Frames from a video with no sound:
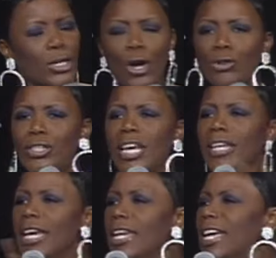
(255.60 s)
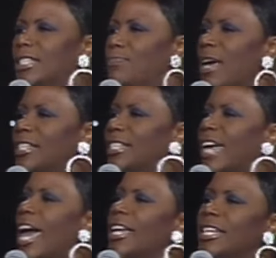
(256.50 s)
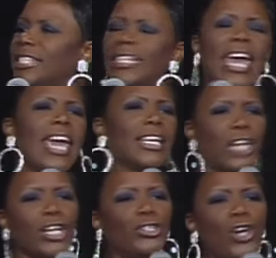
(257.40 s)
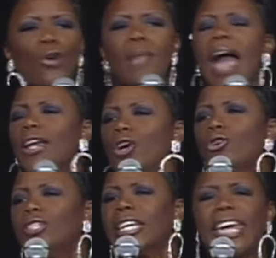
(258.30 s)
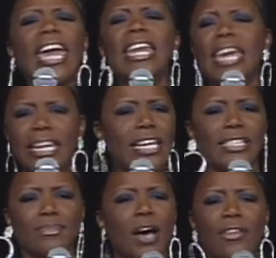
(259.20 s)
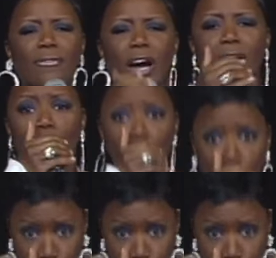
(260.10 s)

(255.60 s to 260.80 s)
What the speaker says: You sitting in this bitch scared to sneeze cause you might lose a kidney in this motherfucker.